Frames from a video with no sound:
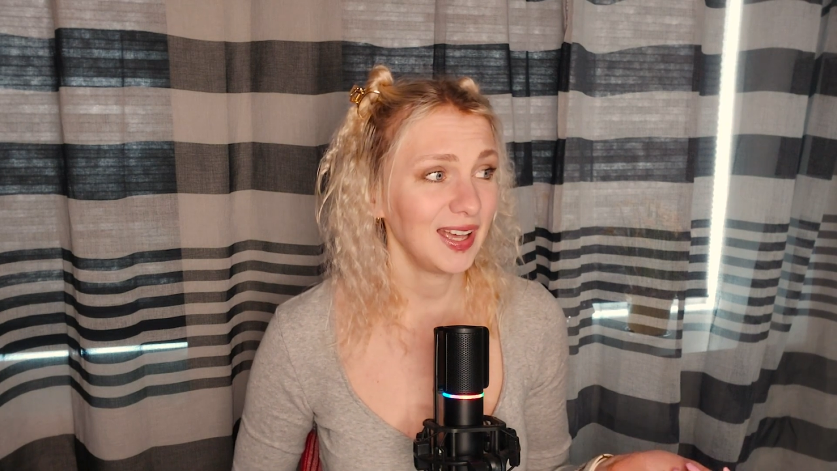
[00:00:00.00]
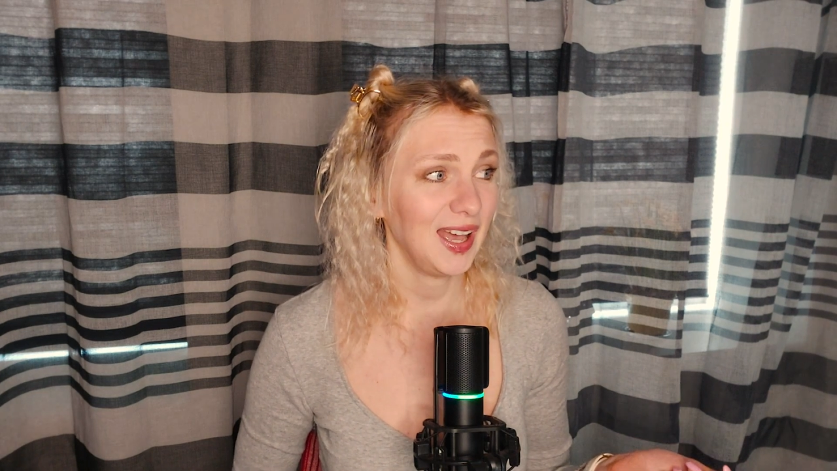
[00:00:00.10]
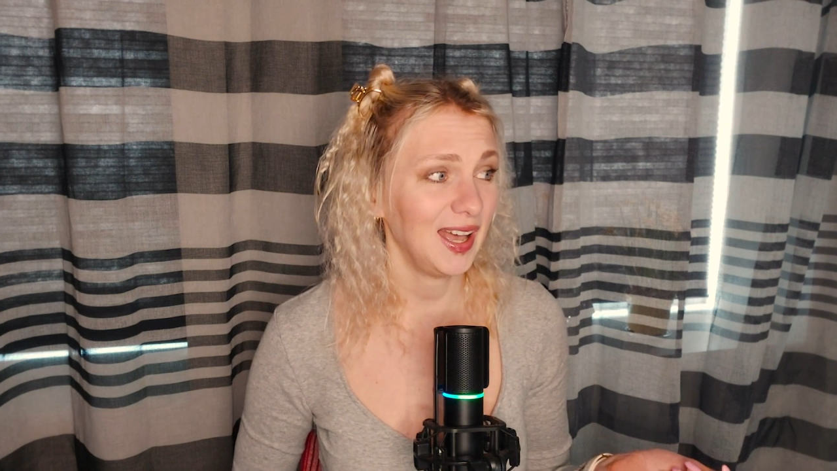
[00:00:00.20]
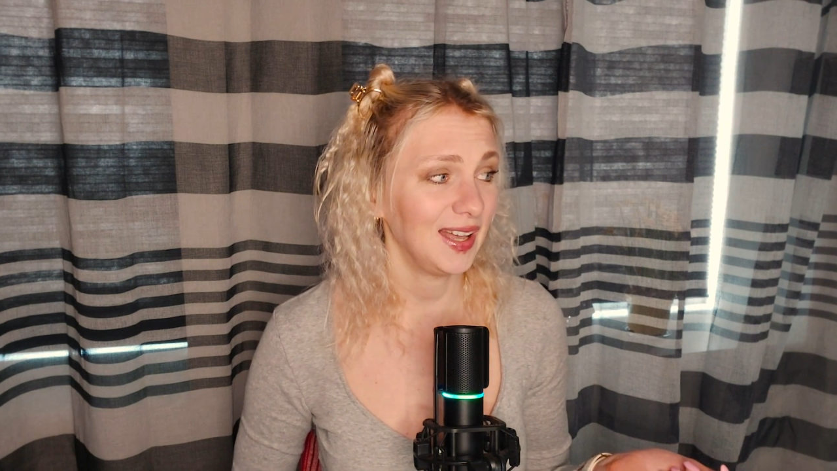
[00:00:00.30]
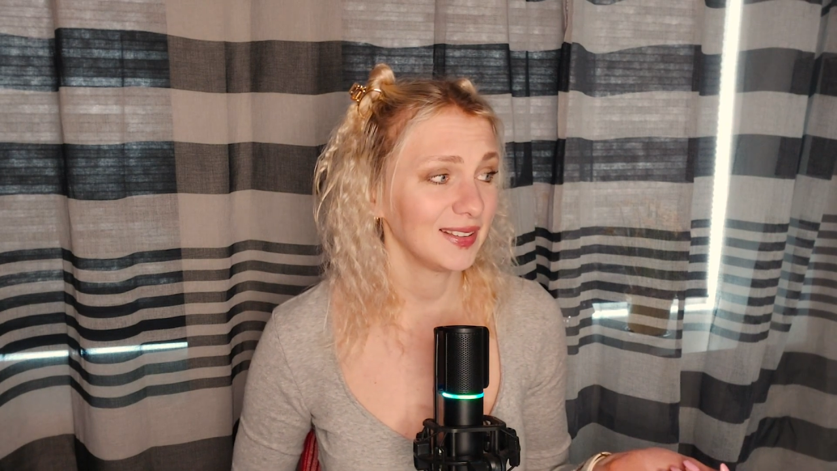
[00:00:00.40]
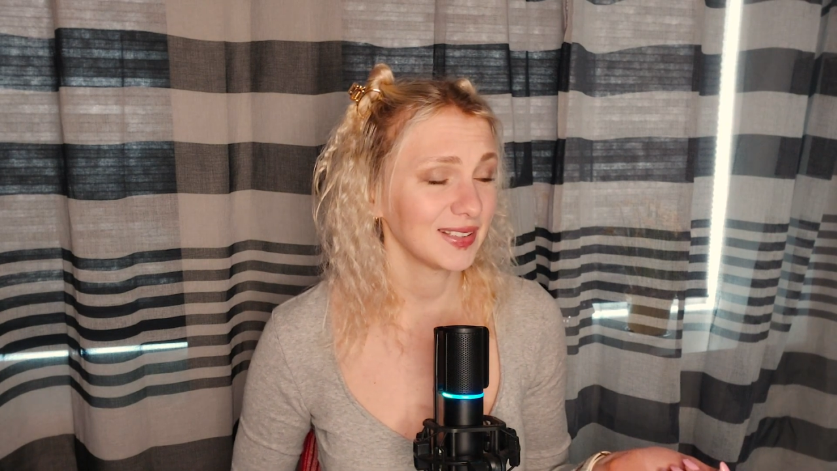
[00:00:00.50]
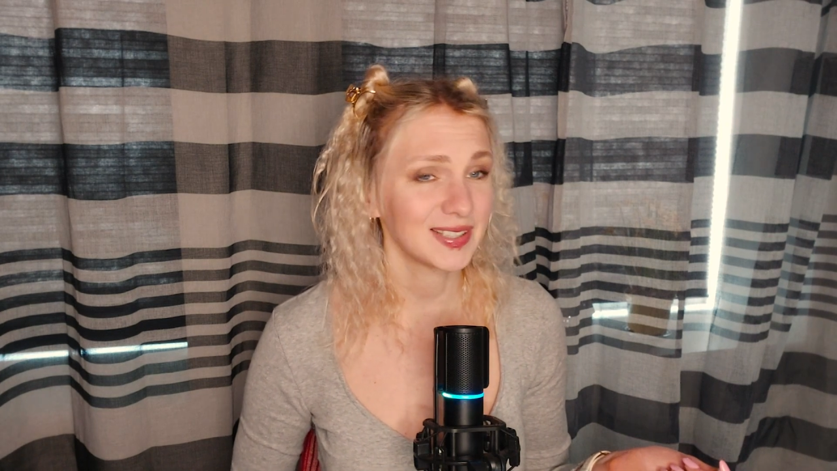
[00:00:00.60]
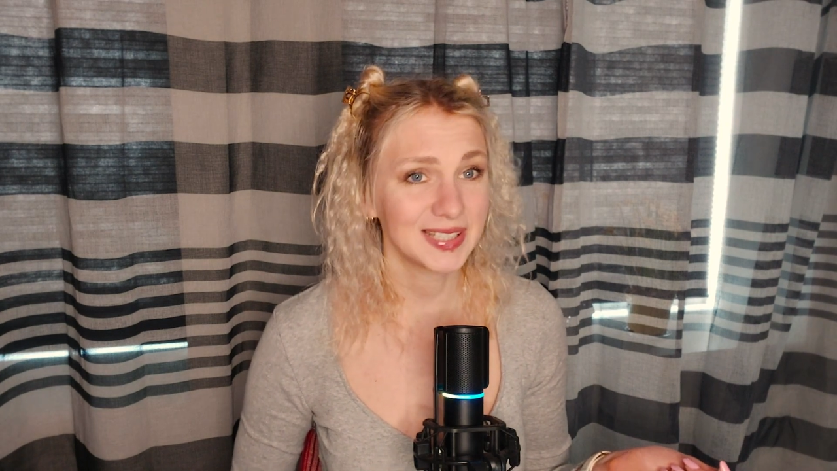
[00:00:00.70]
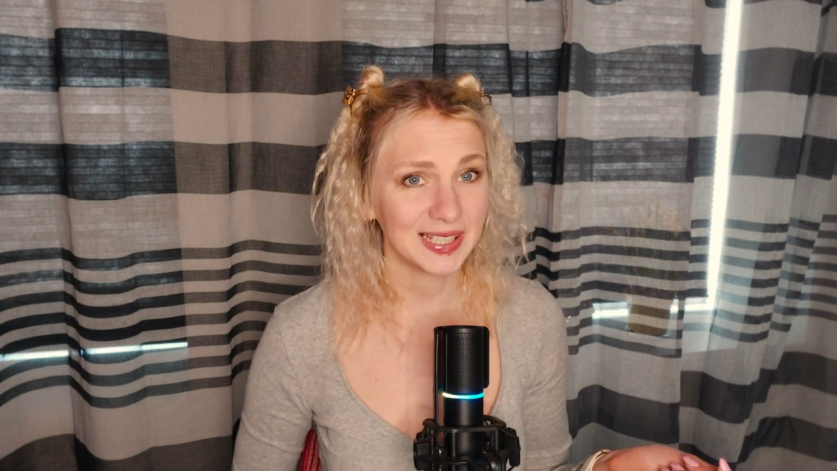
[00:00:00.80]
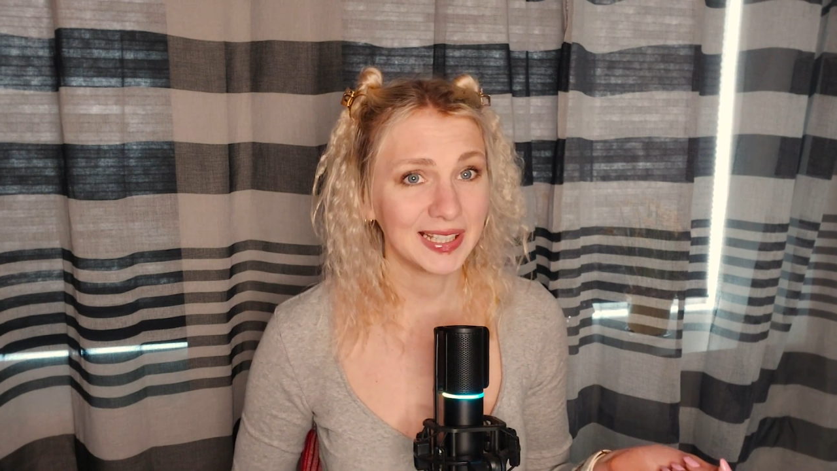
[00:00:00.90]
and
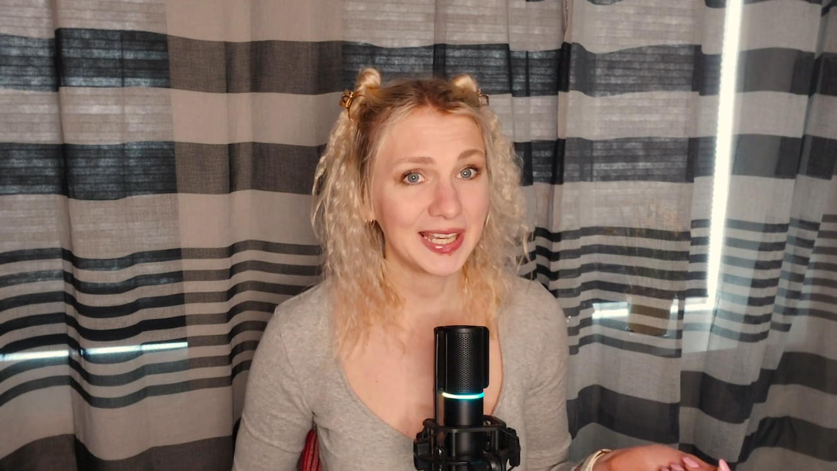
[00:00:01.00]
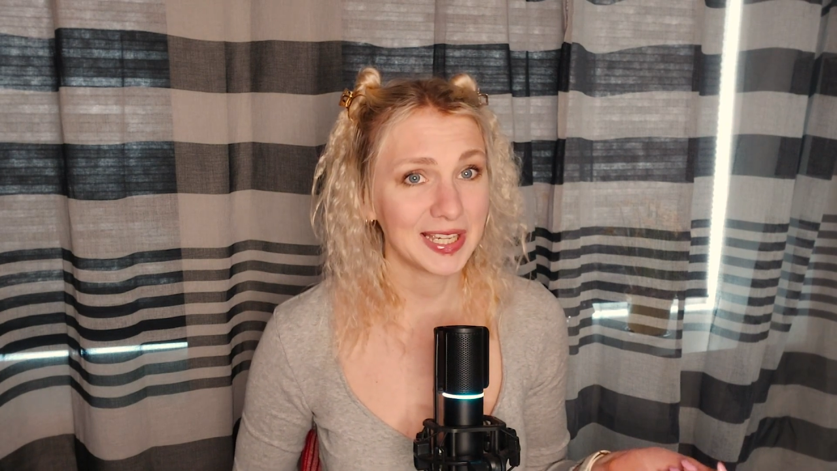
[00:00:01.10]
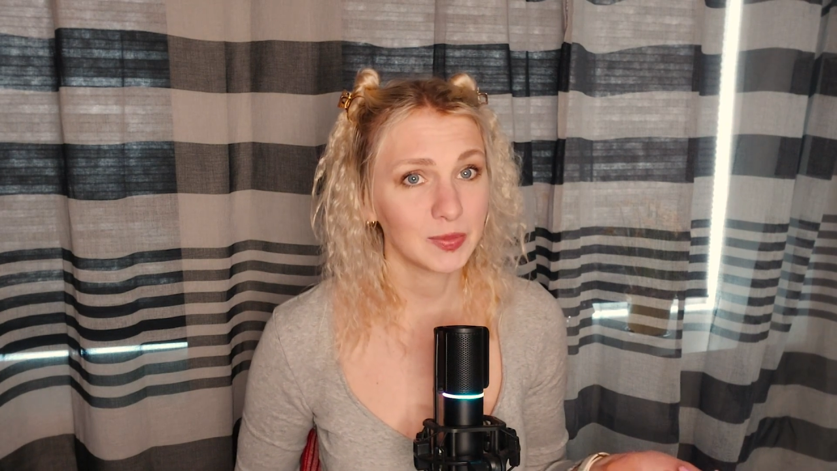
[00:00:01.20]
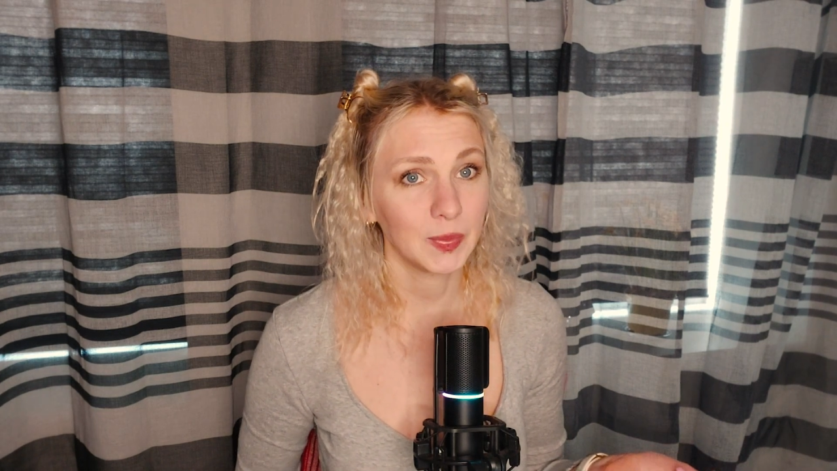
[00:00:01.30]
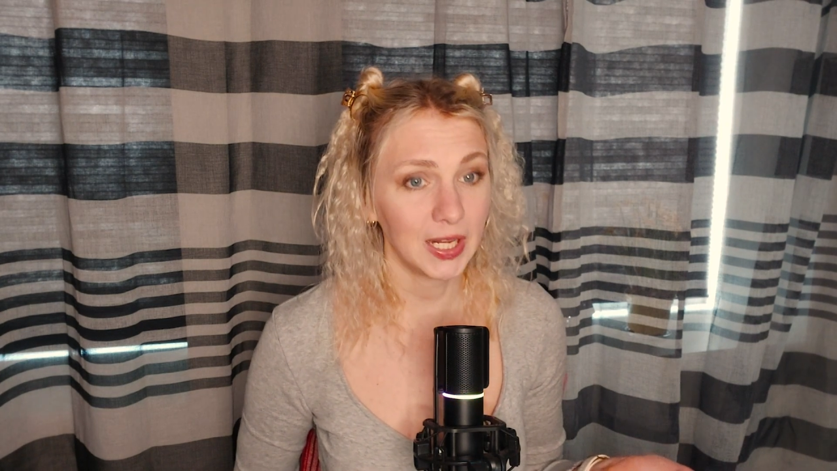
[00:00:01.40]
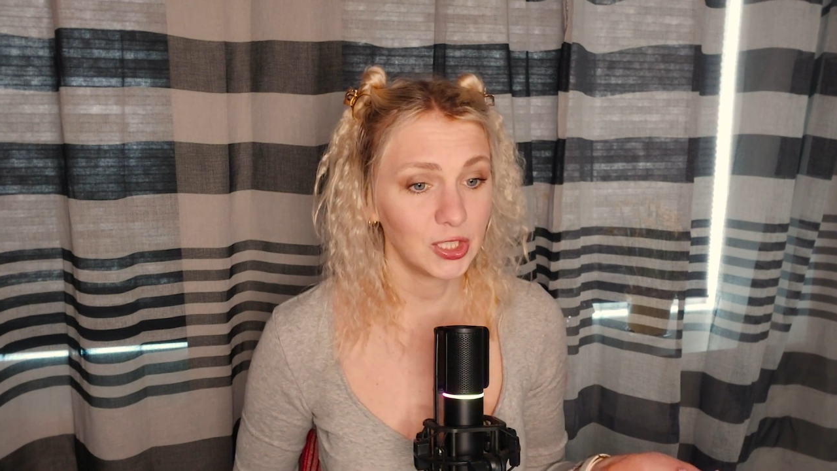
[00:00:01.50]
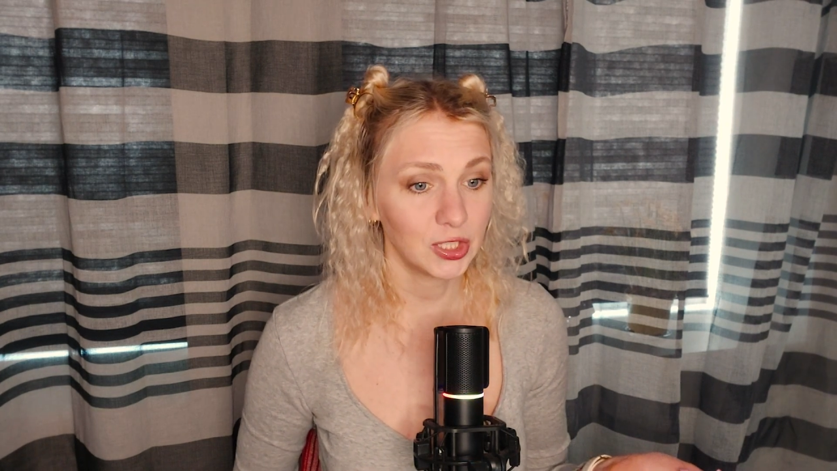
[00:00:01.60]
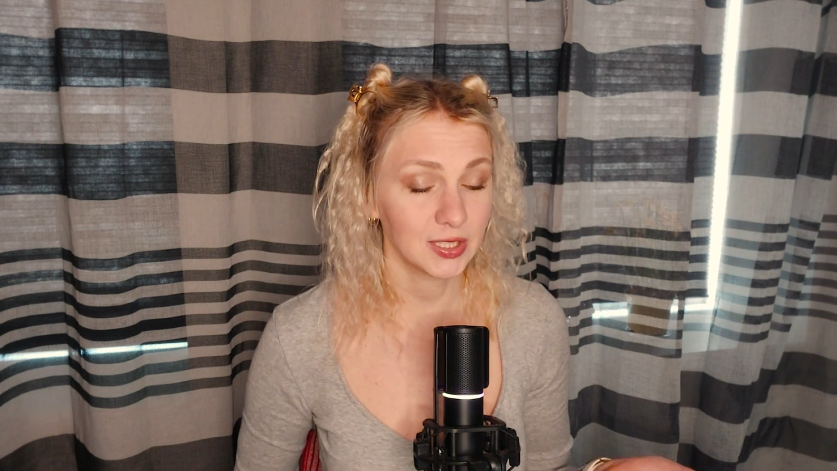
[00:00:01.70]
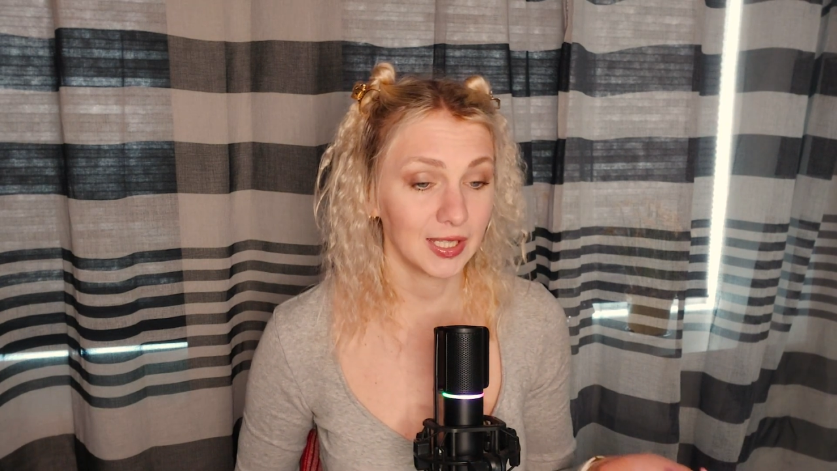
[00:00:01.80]
silly explanations.